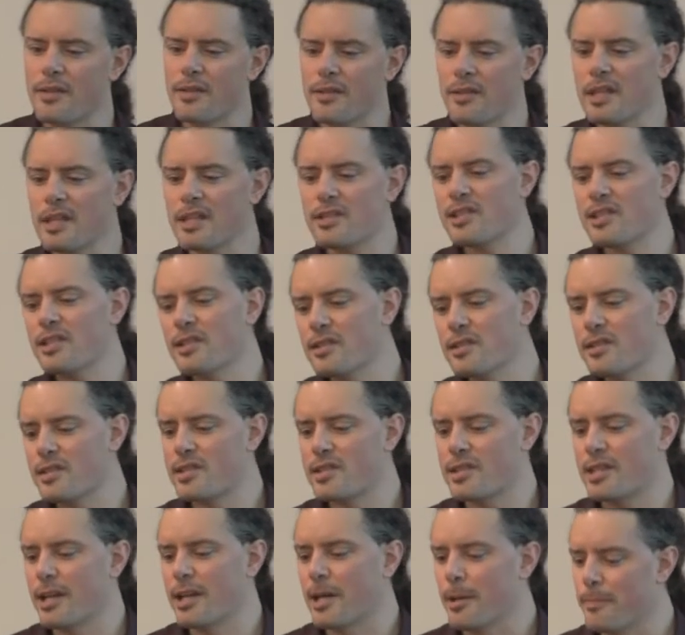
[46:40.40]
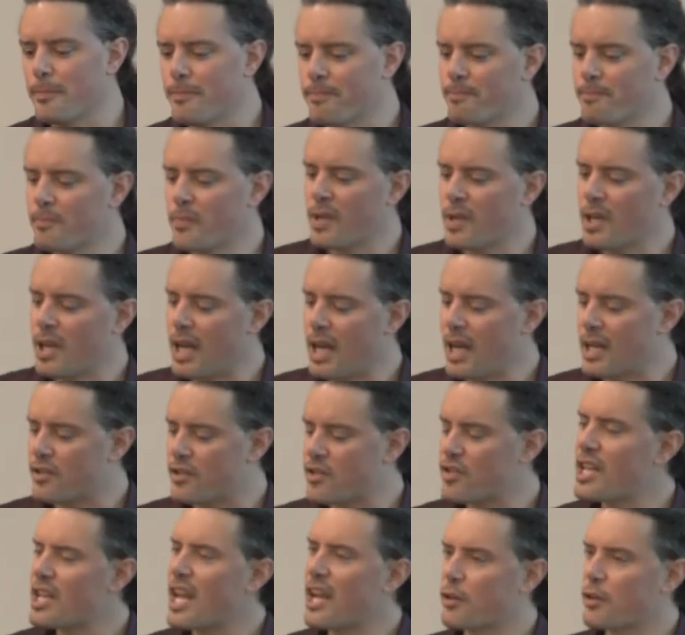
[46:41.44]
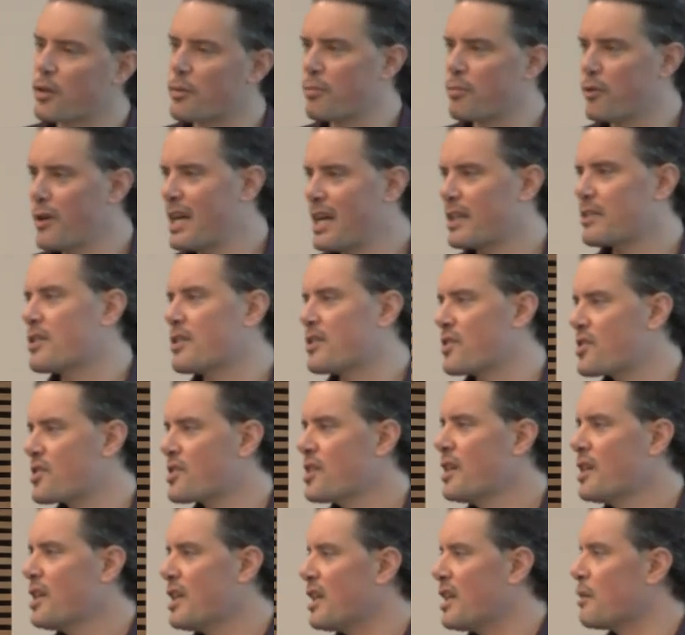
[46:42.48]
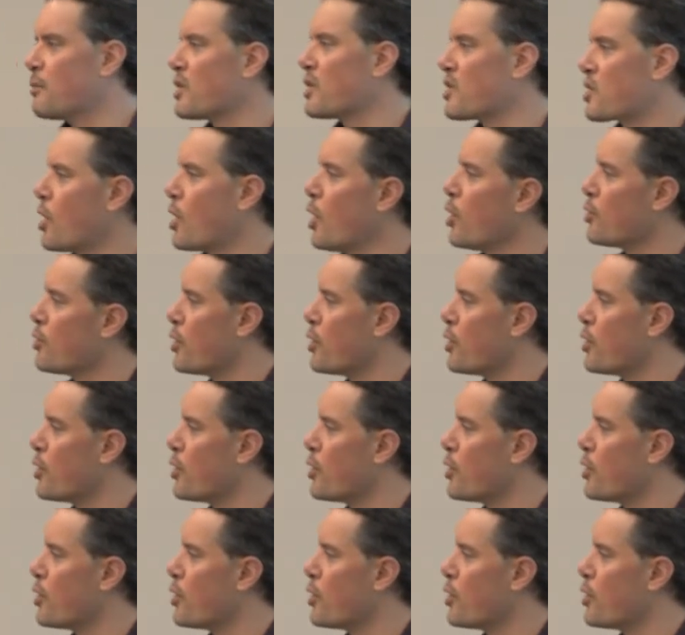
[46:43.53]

is a standard practice in what's called